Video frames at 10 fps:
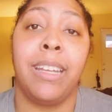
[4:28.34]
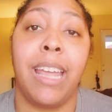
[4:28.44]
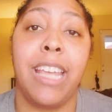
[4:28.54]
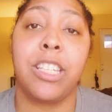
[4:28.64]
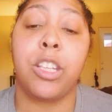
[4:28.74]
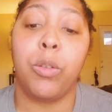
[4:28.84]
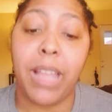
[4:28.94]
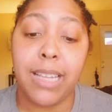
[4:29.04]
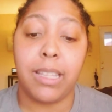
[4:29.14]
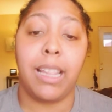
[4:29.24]
And so
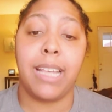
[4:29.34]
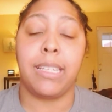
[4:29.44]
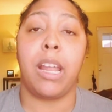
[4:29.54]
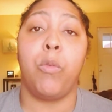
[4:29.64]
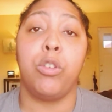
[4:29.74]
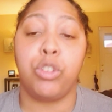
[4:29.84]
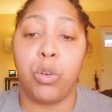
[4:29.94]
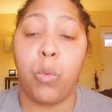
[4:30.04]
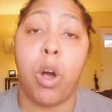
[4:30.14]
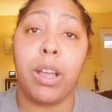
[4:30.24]
that's the lesson I want you to
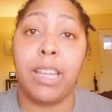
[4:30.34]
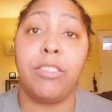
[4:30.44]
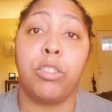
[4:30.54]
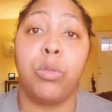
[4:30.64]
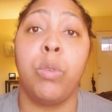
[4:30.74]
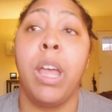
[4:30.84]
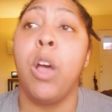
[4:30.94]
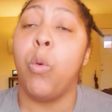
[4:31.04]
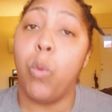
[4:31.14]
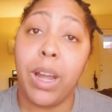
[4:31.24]
walk into.
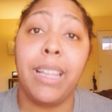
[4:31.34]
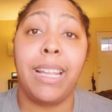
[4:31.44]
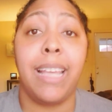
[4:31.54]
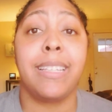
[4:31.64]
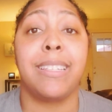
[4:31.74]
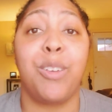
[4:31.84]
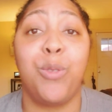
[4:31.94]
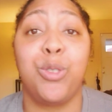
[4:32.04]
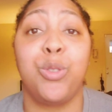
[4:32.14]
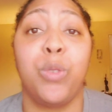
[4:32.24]
One of the lessons I
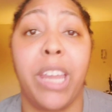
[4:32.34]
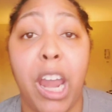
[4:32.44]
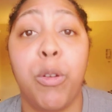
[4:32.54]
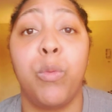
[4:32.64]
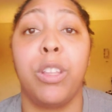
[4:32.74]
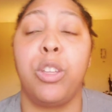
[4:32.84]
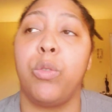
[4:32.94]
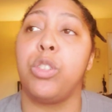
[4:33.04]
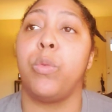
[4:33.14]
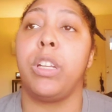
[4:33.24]
want you to carry with you
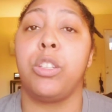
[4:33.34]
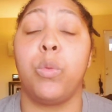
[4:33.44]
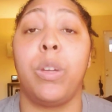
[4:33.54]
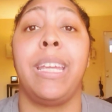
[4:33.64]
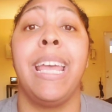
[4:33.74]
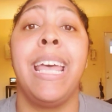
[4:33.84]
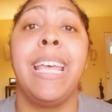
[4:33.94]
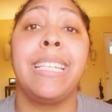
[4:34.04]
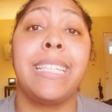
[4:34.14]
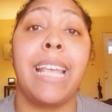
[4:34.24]
in 2020.
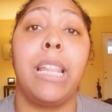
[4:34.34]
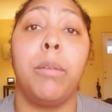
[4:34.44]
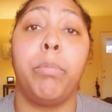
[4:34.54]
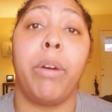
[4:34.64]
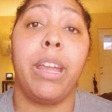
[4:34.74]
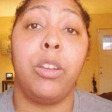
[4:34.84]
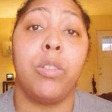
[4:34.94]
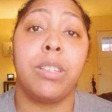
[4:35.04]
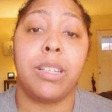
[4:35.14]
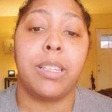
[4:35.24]
Celebrate
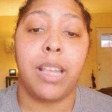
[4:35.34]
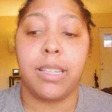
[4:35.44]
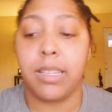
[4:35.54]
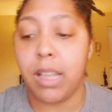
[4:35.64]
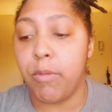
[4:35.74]
your successes.